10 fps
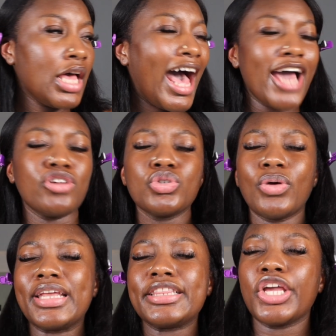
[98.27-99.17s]
I don't do
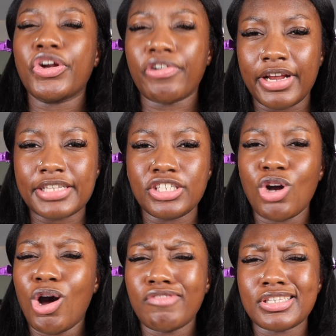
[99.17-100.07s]
anything crazy.
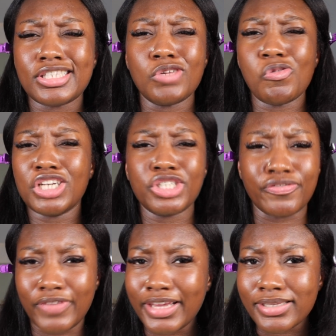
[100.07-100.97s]
Obviously, wash your
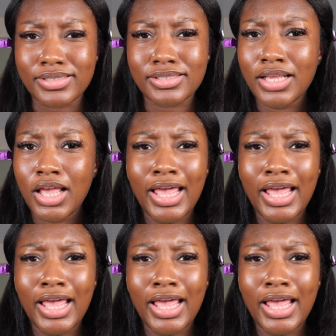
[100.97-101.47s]
face.